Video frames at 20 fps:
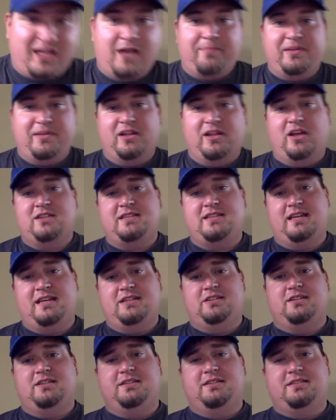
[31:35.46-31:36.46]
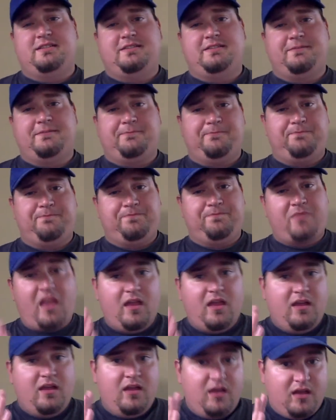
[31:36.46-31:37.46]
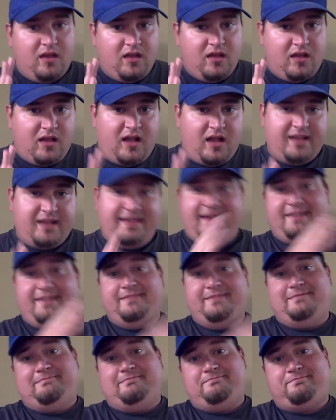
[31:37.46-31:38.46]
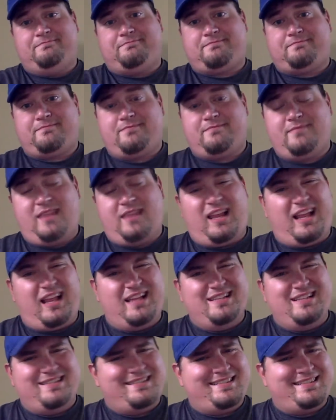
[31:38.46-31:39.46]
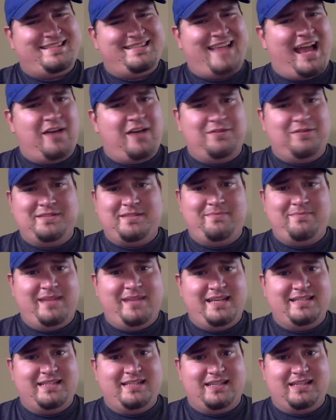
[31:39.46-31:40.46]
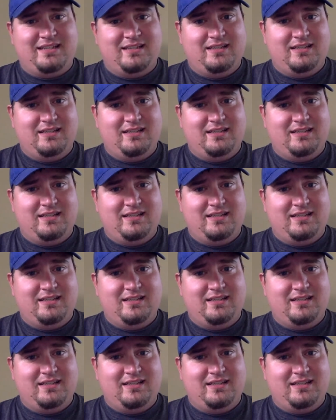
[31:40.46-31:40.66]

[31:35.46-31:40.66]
up in Los Angeles. Again, sounds amazing.